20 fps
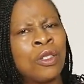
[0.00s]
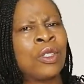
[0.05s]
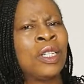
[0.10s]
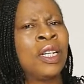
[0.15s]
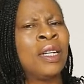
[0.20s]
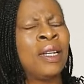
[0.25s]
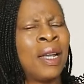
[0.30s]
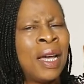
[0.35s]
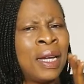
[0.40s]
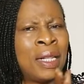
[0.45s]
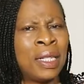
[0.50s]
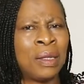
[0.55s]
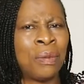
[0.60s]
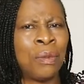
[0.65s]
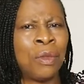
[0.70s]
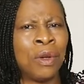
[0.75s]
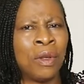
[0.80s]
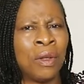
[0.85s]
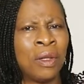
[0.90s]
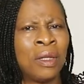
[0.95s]
to the ninth
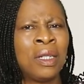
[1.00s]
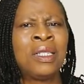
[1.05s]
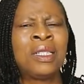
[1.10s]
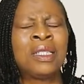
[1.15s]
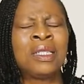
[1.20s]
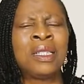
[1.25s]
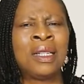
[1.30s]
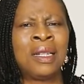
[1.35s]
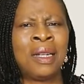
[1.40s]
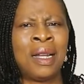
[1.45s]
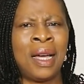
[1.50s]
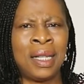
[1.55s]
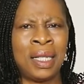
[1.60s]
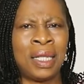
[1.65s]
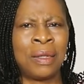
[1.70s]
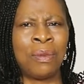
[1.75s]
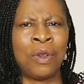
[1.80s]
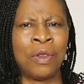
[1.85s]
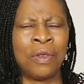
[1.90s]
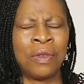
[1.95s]
month. This is the
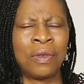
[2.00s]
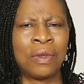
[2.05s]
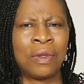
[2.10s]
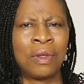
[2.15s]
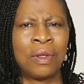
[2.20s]
ninth month.